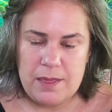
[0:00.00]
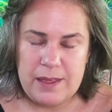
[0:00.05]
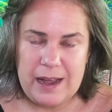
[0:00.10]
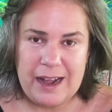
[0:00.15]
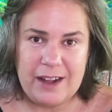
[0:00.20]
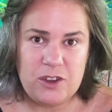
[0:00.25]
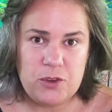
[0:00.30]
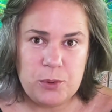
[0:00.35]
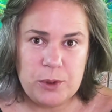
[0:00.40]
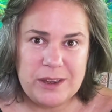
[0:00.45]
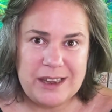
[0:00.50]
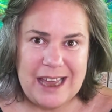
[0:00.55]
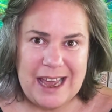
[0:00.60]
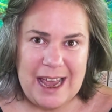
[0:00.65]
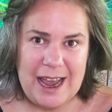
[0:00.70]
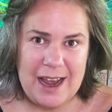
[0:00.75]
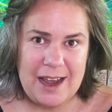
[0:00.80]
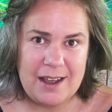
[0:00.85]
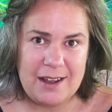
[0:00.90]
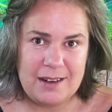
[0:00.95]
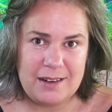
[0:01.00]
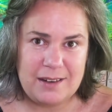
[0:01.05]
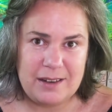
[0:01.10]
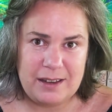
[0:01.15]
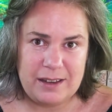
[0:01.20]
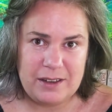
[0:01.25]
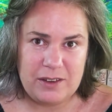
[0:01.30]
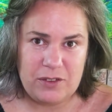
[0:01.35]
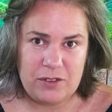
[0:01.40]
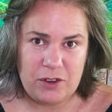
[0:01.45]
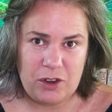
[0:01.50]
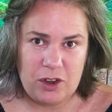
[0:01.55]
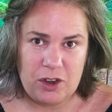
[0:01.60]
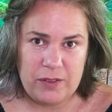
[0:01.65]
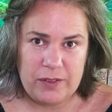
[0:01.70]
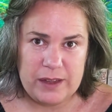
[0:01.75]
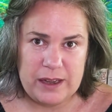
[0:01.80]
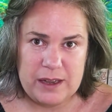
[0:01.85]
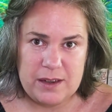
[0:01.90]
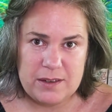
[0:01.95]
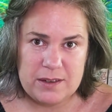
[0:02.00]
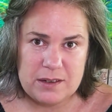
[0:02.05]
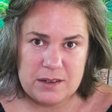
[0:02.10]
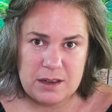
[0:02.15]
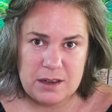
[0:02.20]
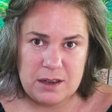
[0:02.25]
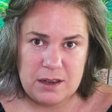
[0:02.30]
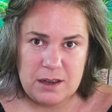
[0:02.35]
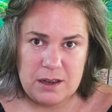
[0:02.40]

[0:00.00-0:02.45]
That's what the hand is on this.